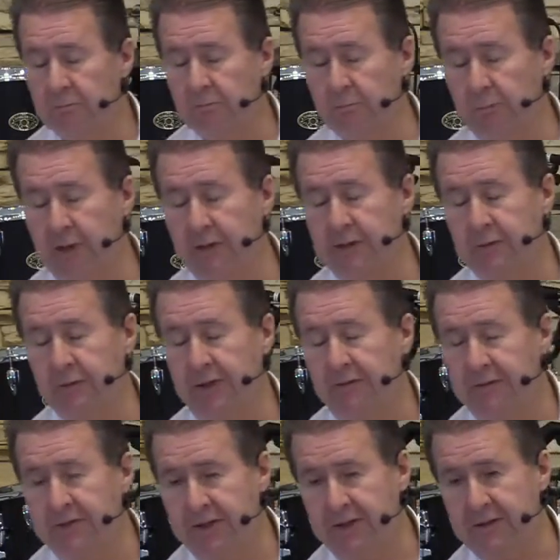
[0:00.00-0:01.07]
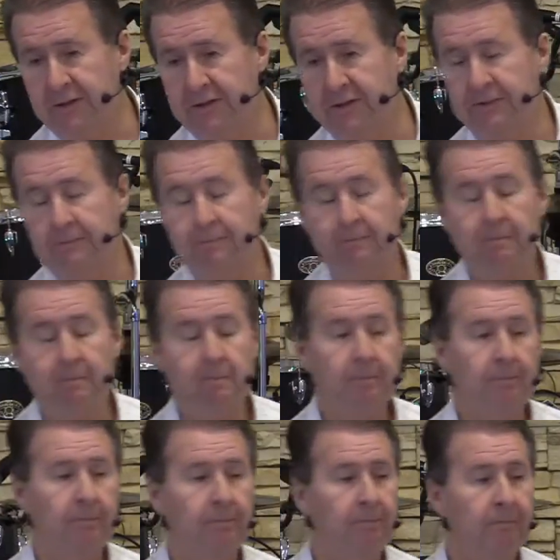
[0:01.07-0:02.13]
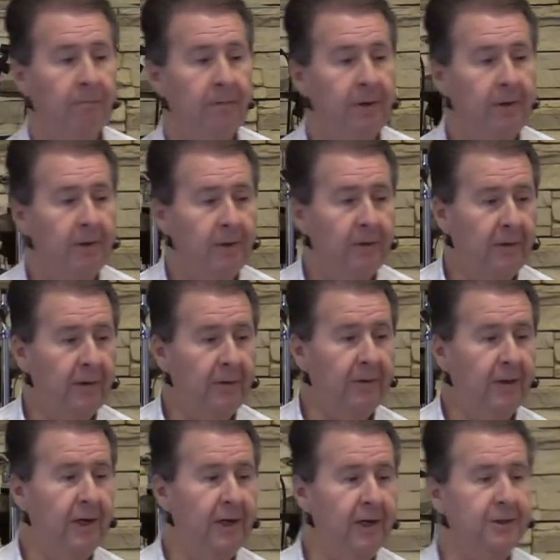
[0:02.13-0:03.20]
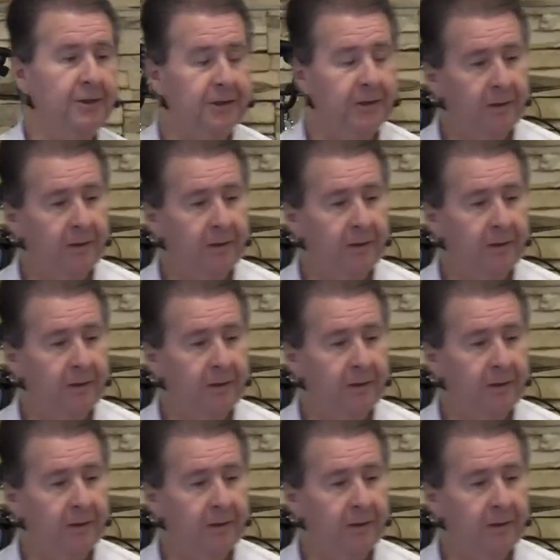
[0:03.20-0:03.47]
ministry of Jesus, that these